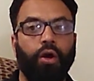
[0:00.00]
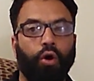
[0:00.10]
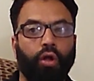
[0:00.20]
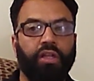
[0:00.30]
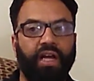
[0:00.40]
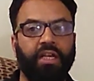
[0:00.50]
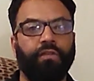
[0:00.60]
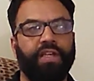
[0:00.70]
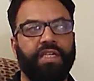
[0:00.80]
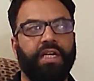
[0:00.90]
All the other
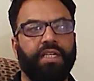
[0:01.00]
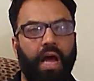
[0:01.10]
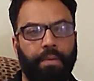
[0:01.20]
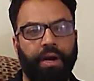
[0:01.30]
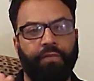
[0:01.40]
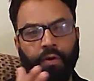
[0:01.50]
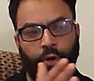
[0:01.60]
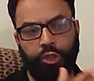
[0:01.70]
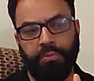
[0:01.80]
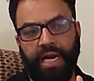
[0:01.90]
facilities, apart from
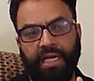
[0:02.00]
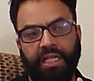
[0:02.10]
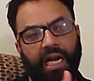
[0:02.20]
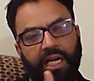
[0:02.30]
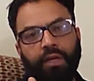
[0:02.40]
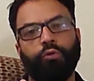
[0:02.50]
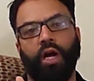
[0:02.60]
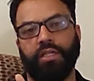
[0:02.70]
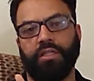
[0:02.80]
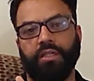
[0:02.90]
hospitality, that leave to
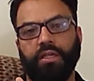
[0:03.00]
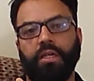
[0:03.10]
us.